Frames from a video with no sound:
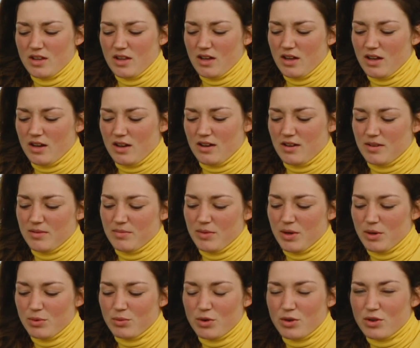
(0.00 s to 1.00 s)

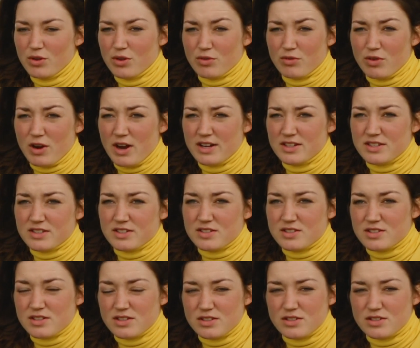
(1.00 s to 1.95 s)
And one of the riders that